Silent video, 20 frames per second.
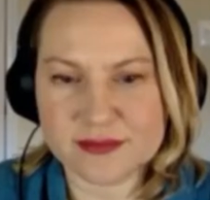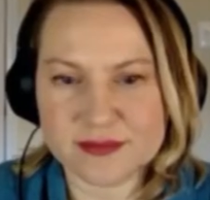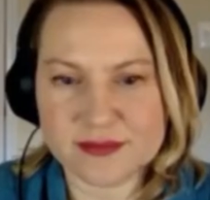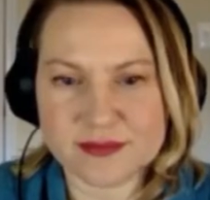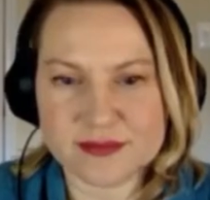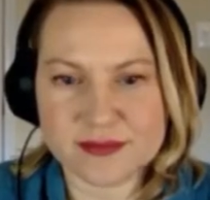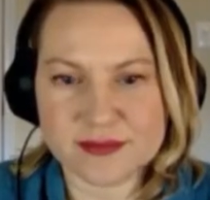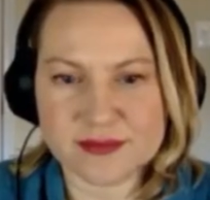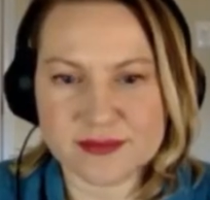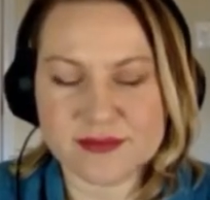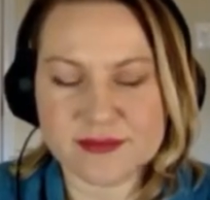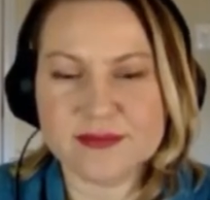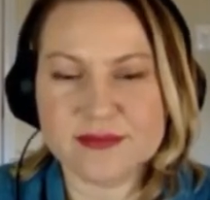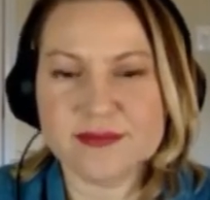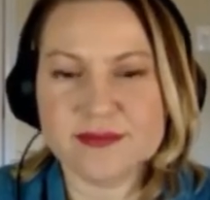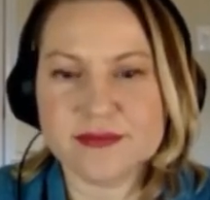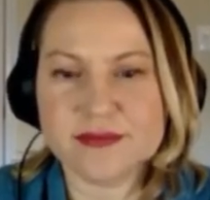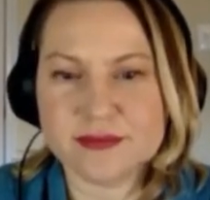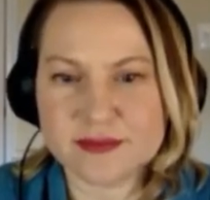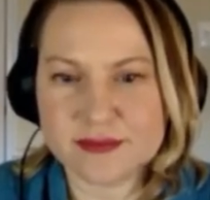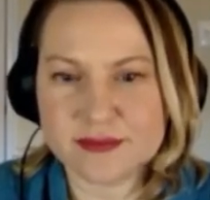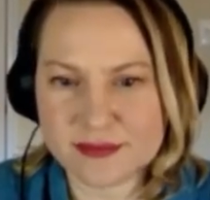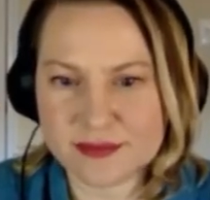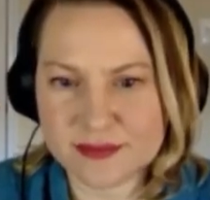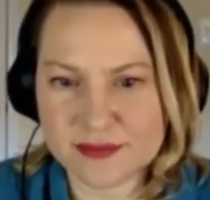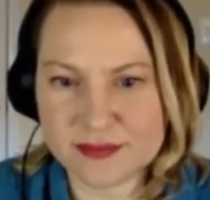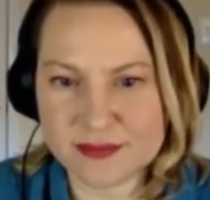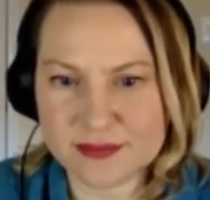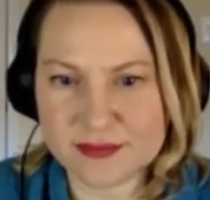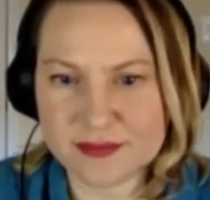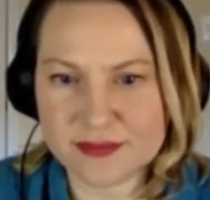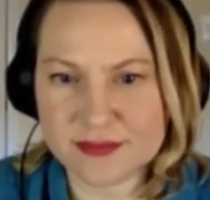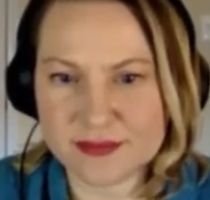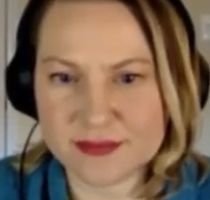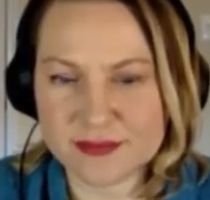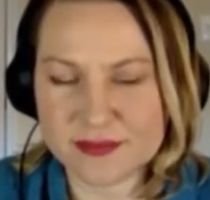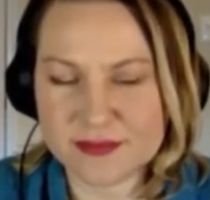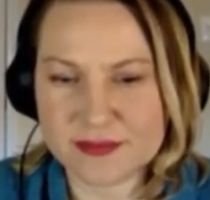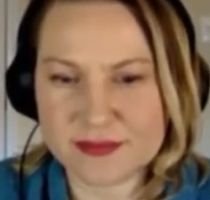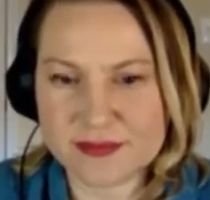
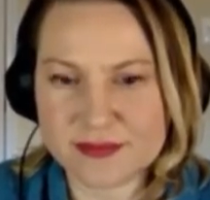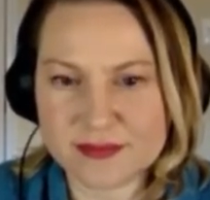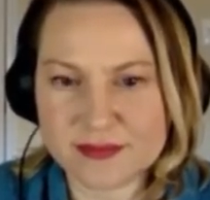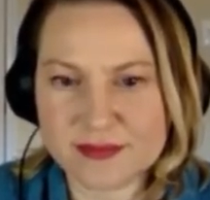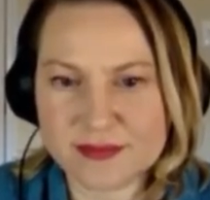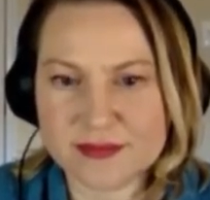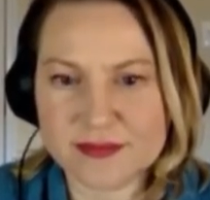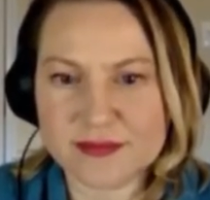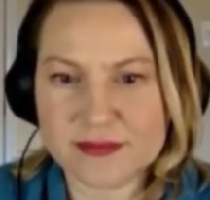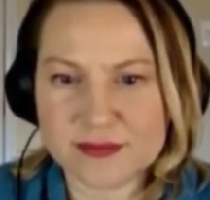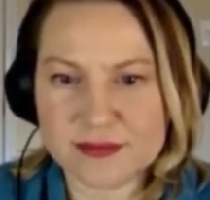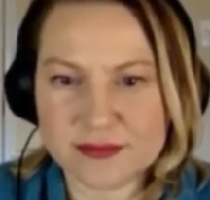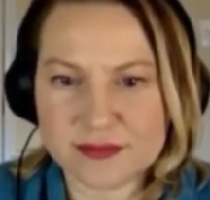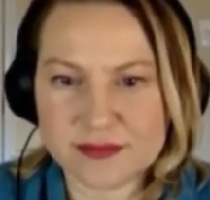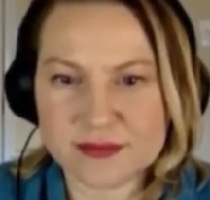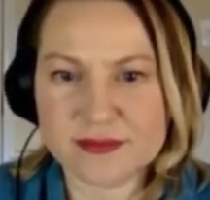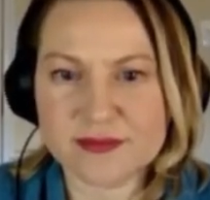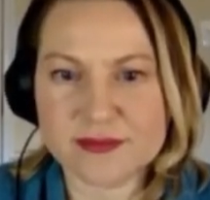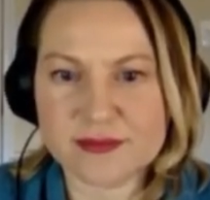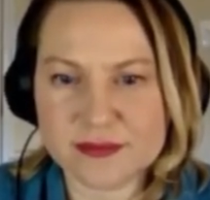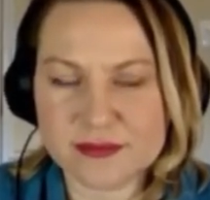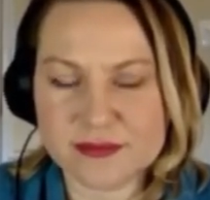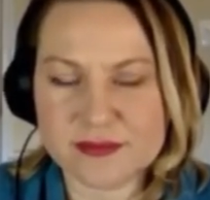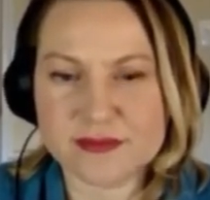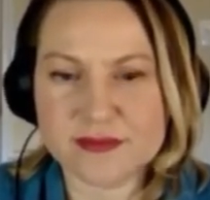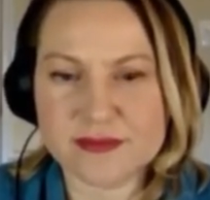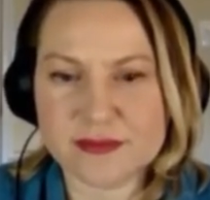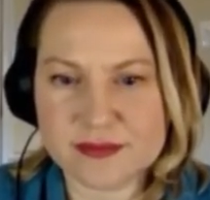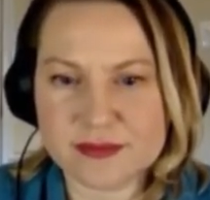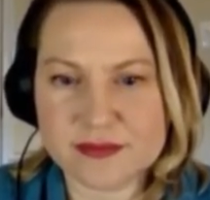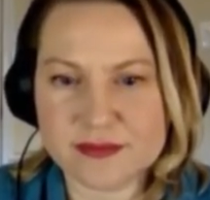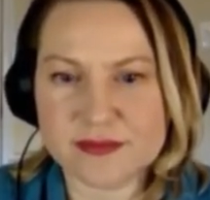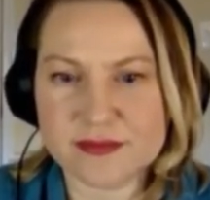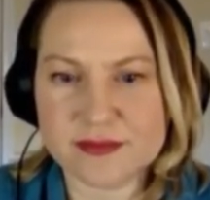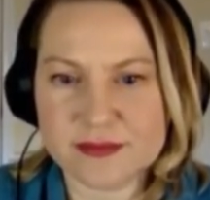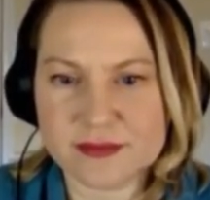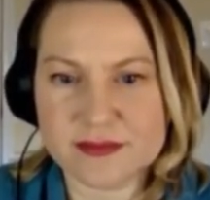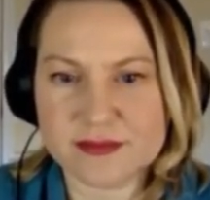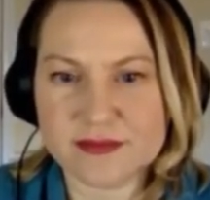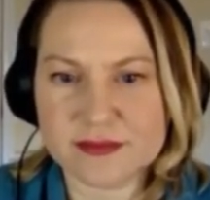
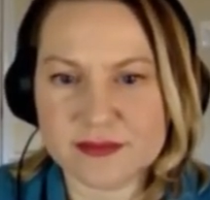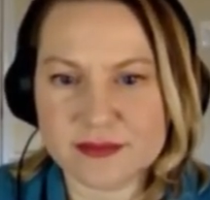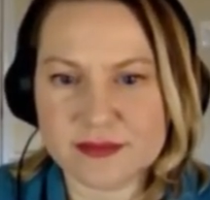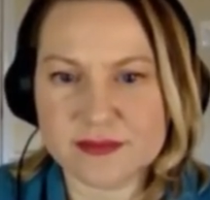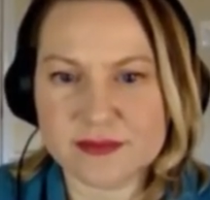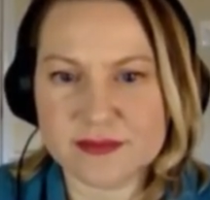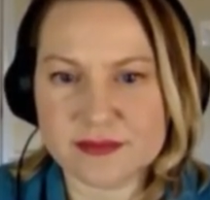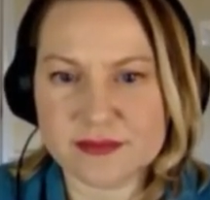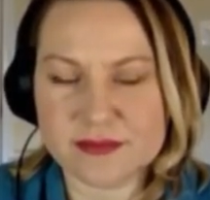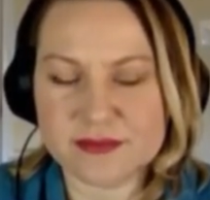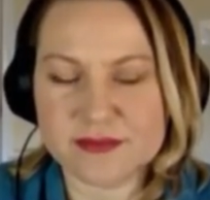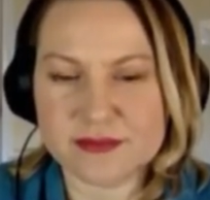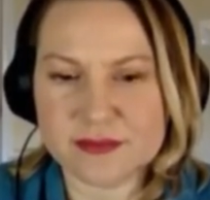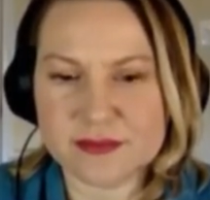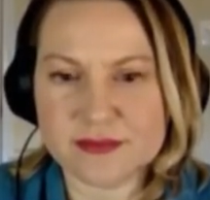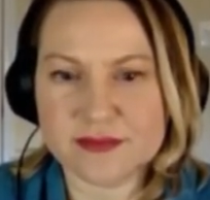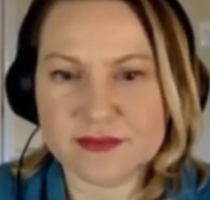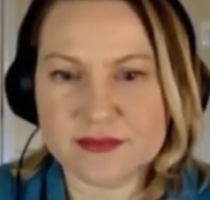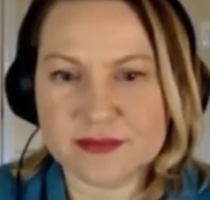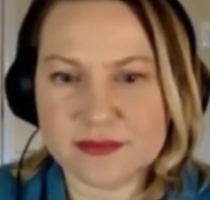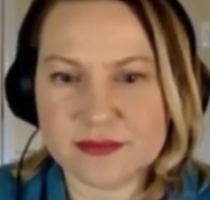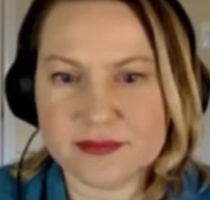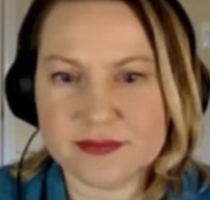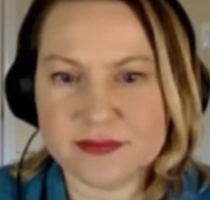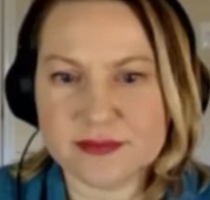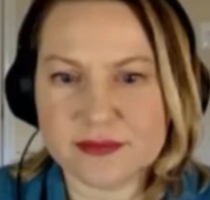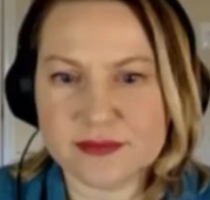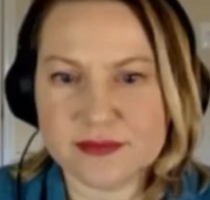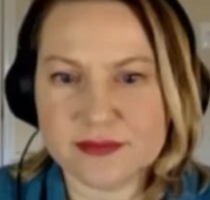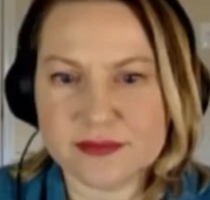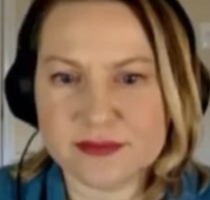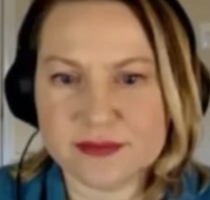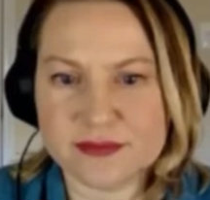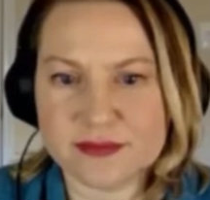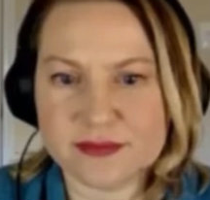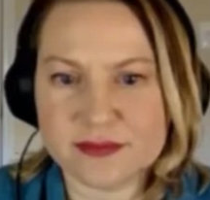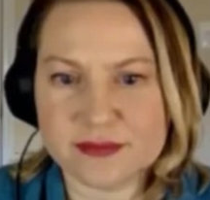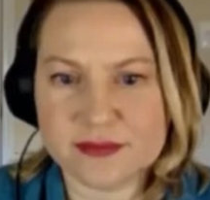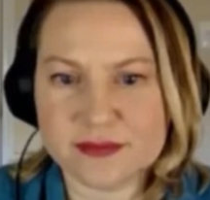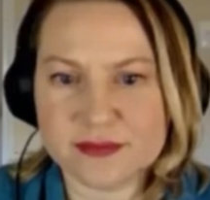
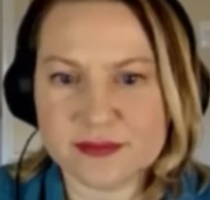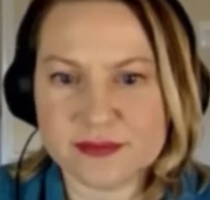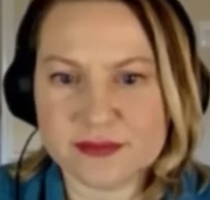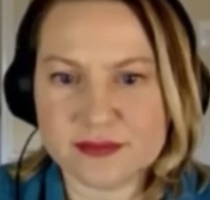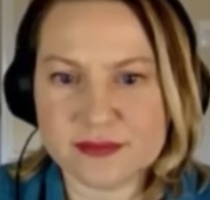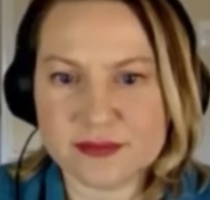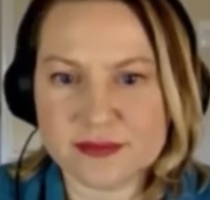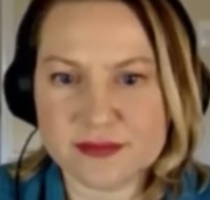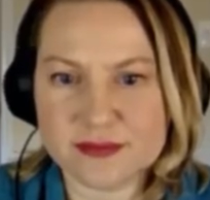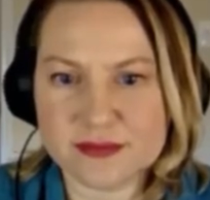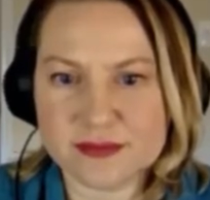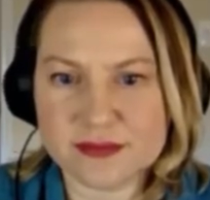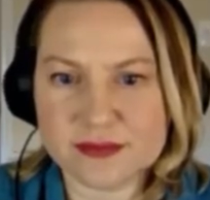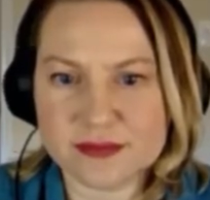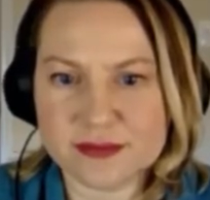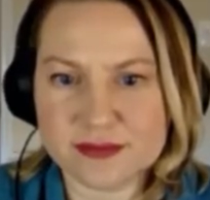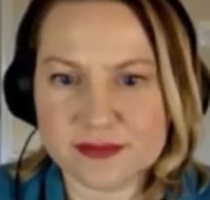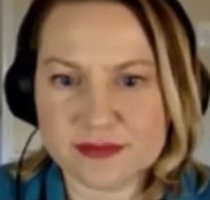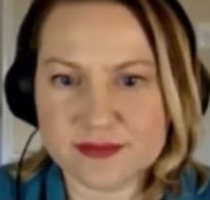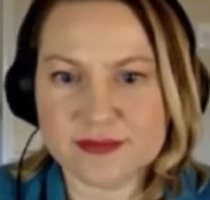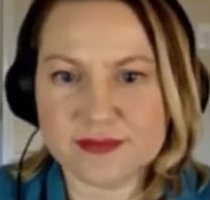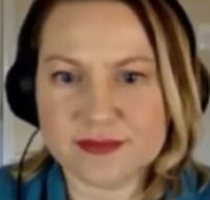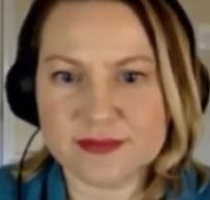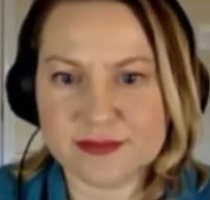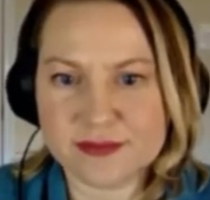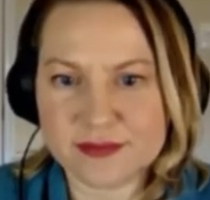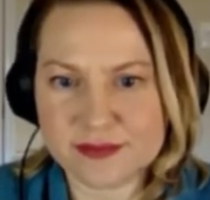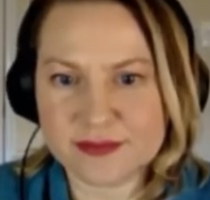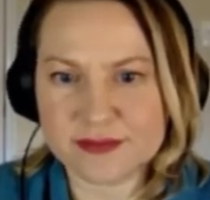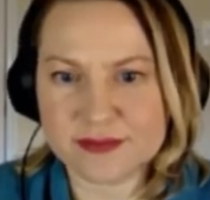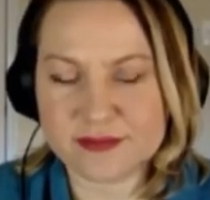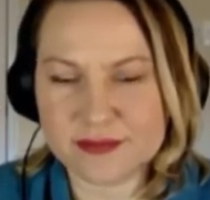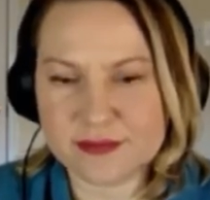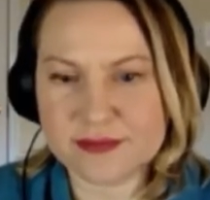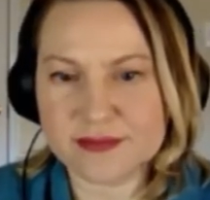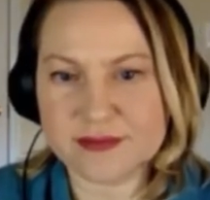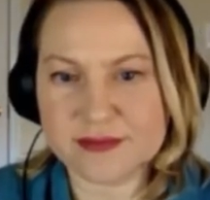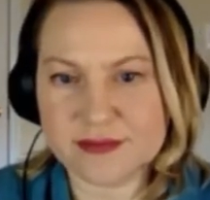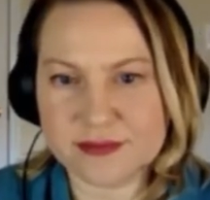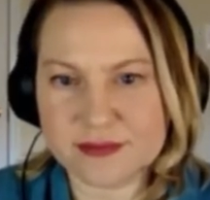This person isn't speaking.